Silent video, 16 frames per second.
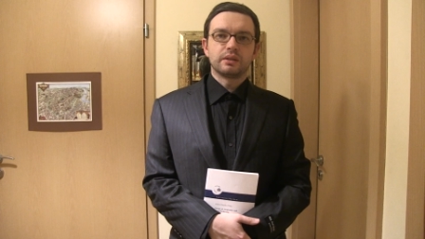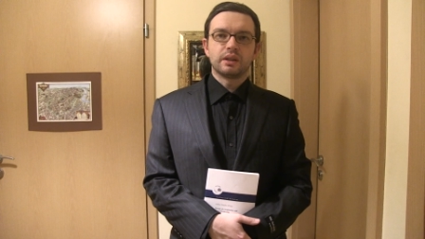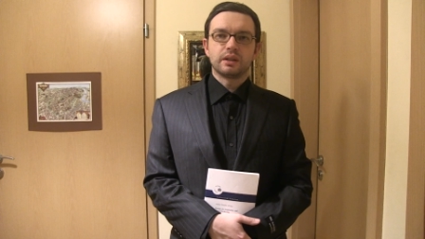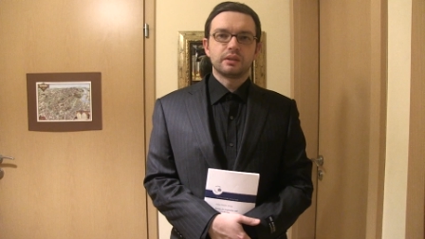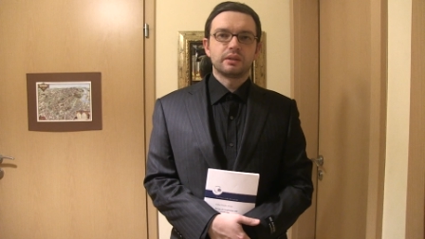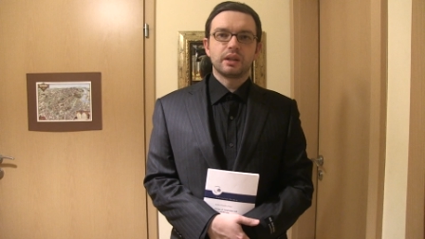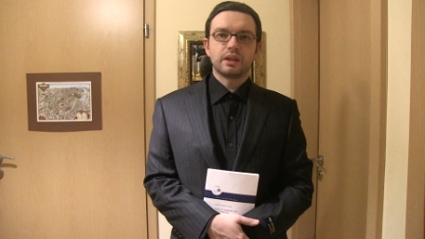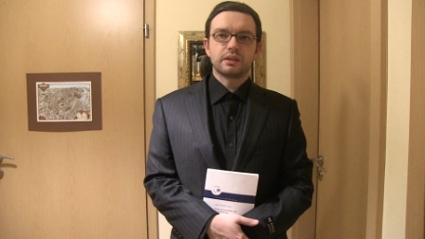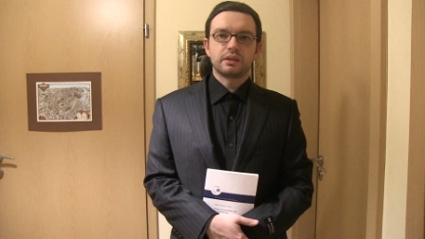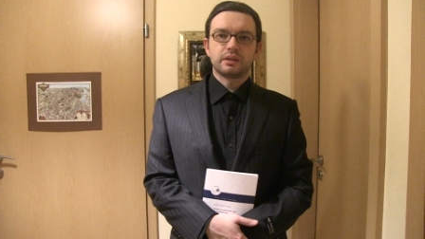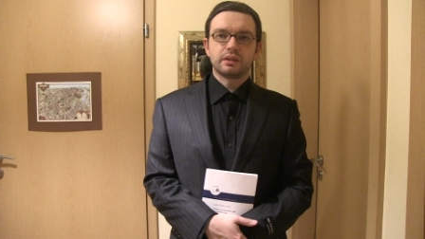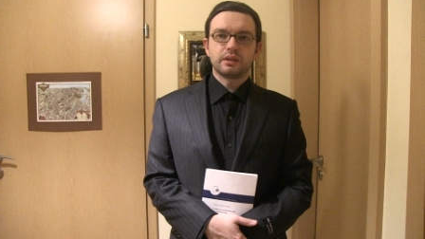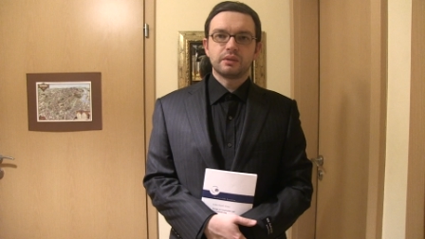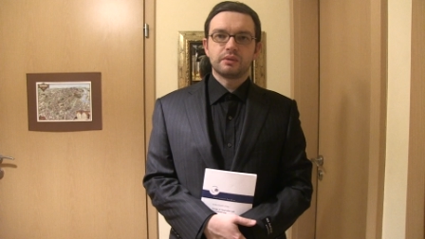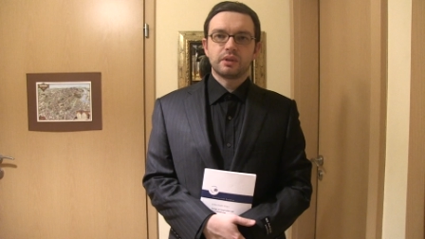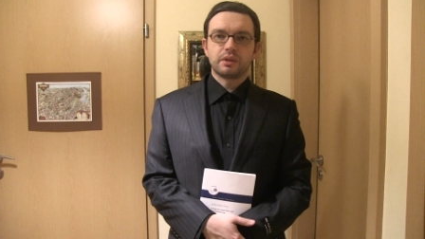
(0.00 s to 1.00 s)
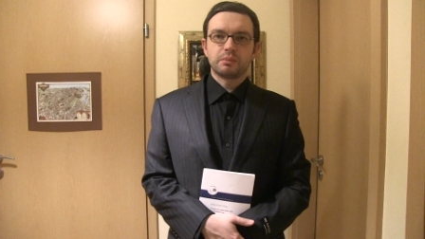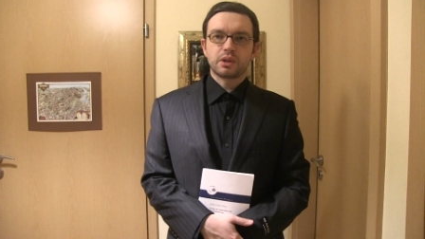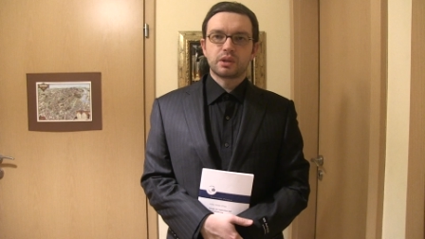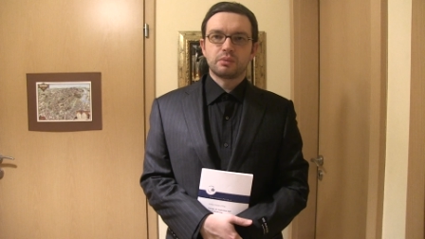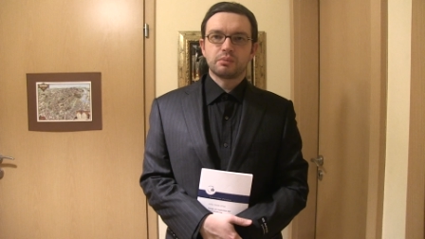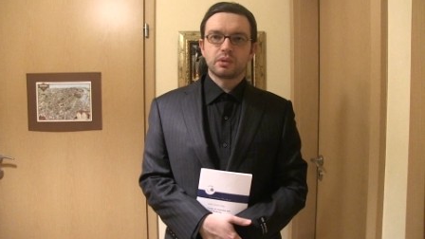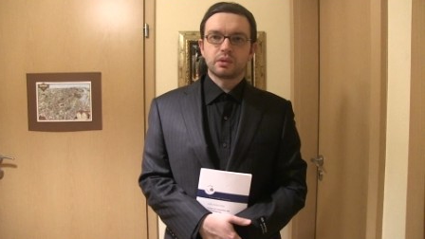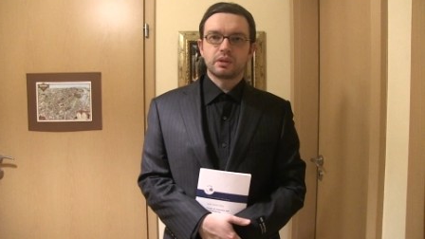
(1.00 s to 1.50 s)
that, that uh, very
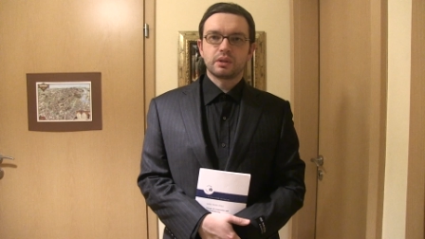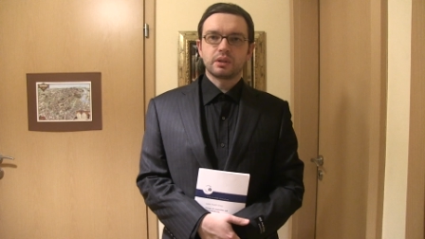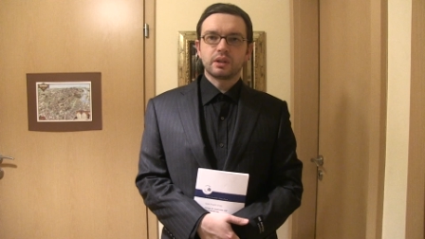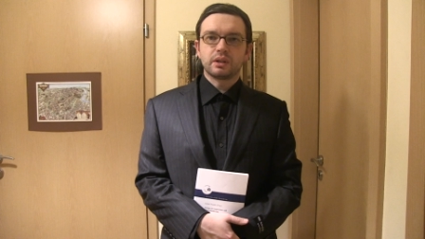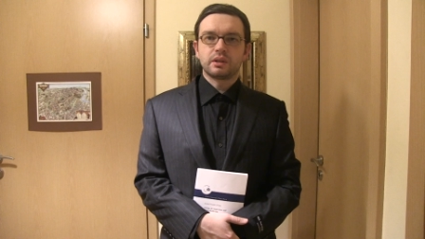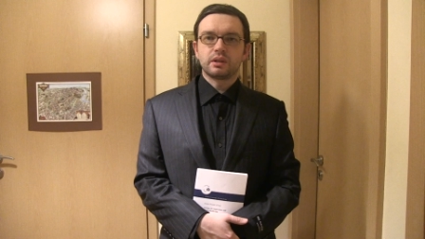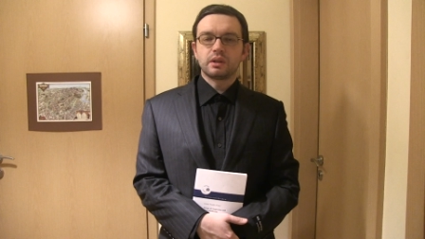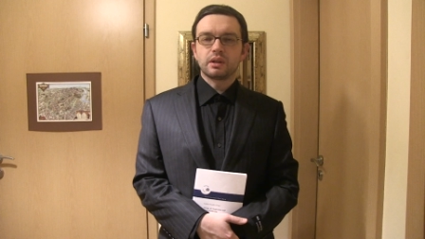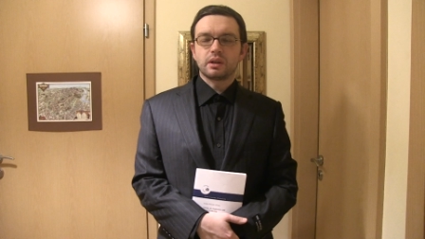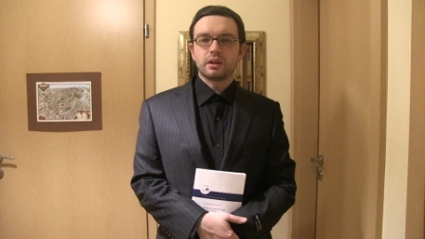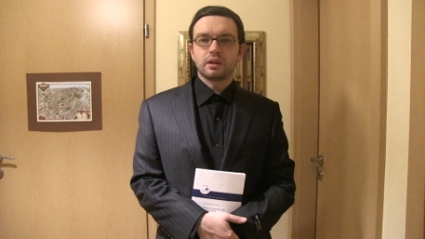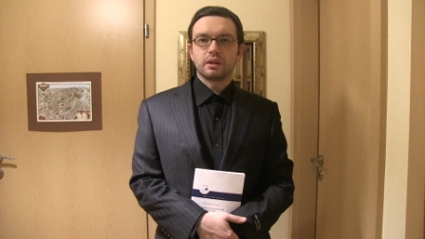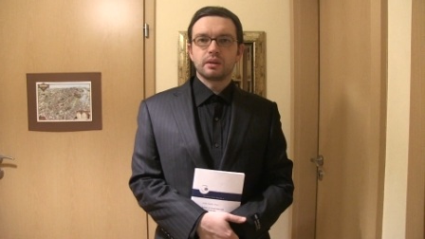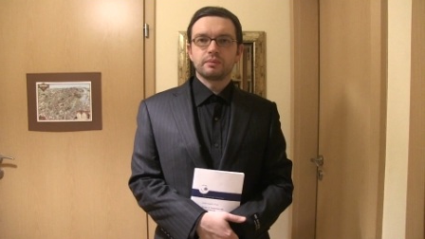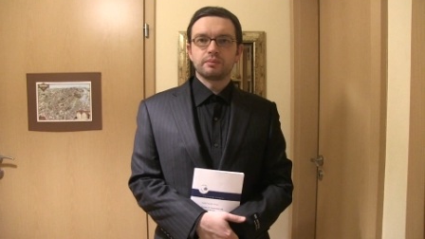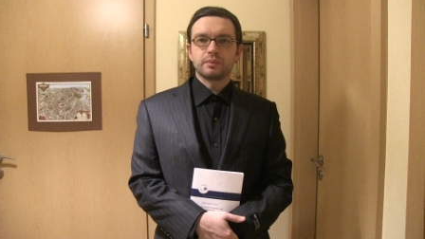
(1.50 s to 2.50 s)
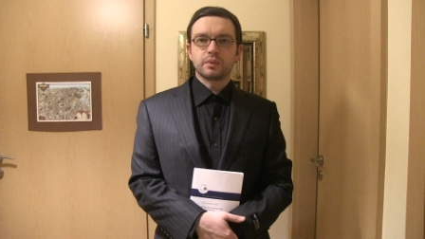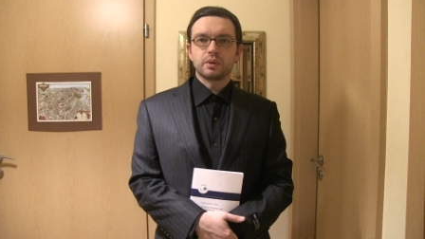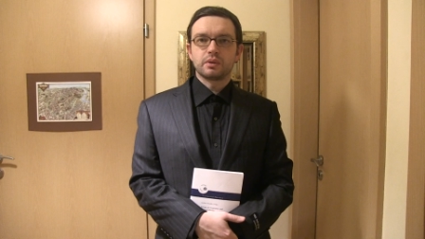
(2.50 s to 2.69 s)
much important that um,